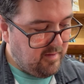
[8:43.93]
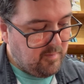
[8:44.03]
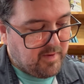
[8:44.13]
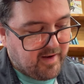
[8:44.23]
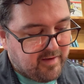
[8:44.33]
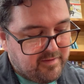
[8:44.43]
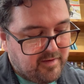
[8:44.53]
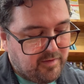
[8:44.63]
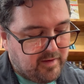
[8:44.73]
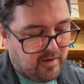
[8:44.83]
But I can
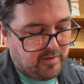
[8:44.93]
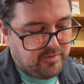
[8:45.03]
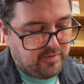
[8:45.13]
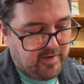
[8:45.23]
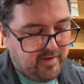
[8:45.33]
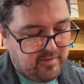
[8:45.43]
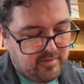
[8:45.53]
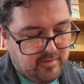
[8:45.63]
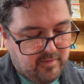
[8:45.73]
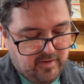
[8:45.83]
tell the
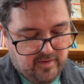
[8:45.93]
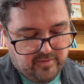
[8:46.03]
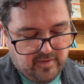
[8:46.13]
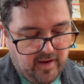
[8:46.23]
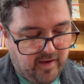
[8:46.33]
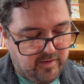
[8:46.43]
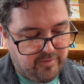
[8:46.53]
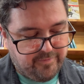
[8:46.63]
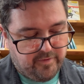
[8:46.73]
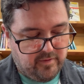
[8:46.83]
alternate is not a
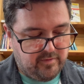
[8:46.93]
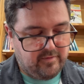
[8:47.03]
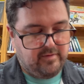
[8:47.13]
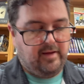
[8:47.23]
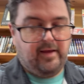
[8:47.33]
first